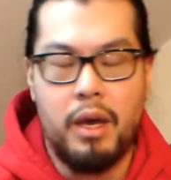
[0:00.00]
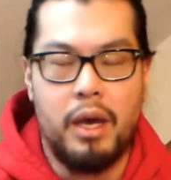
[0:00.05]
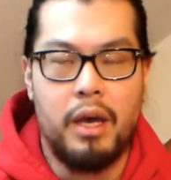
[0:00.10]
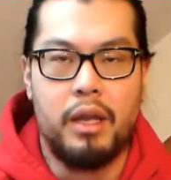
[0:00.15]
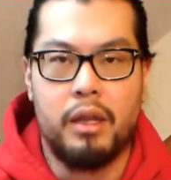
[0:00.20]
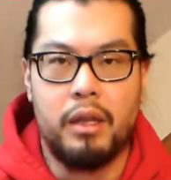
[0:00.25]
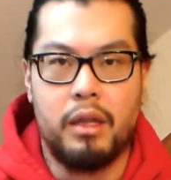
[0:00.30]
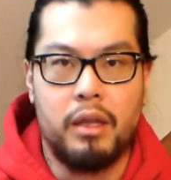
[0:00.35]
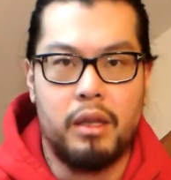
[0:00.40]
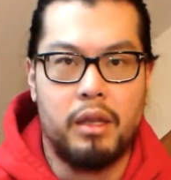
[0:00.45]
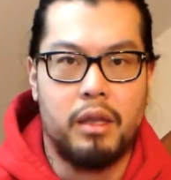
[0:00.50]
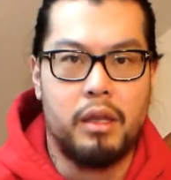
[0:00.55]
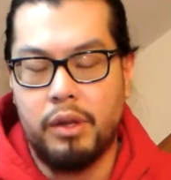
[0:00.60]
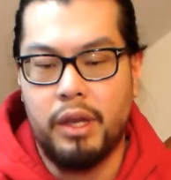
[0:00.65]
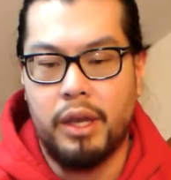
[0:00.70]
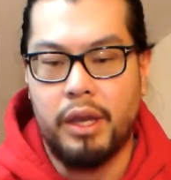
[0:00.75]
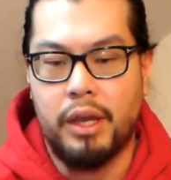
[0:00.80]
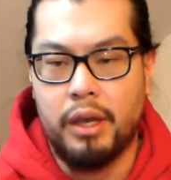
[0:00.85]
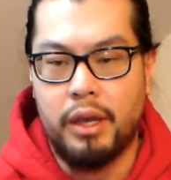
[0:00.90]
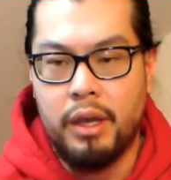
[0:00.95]
and
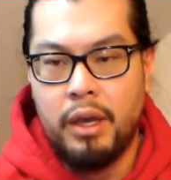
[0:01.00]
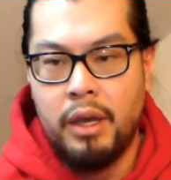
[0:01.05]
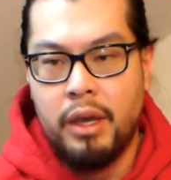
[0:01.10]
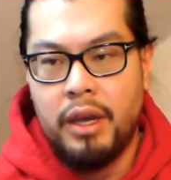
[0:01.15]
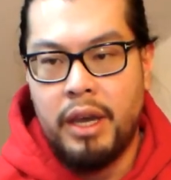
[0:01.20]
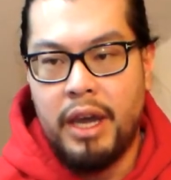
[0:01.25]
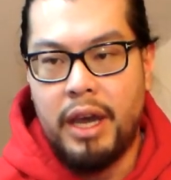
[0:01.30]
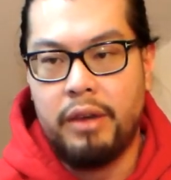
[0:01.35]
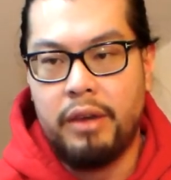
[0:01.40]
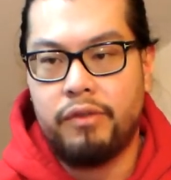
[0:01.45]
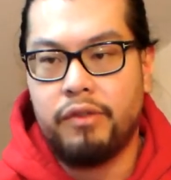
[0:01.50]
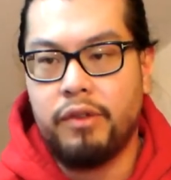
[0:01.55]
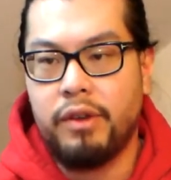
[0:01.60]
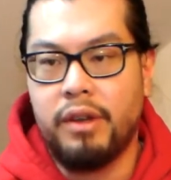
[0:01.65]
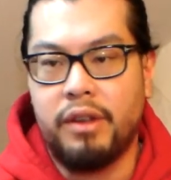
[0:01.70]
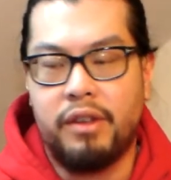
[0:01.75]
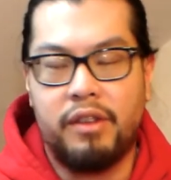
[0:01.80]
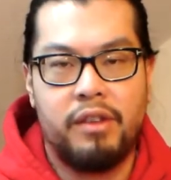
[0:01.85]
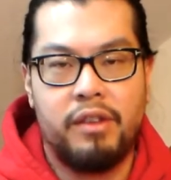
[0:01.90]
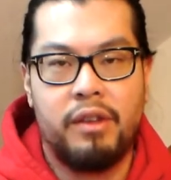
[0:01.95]
putting
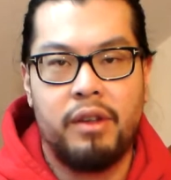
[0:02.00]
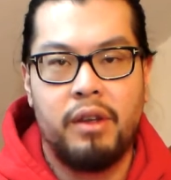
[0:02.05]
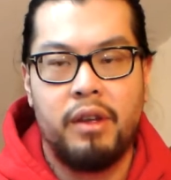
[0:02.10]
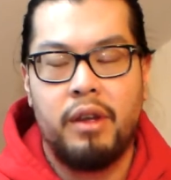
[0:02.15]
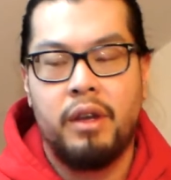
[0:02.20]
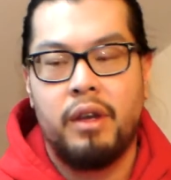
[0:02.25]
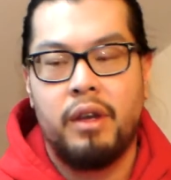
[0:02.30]
efforts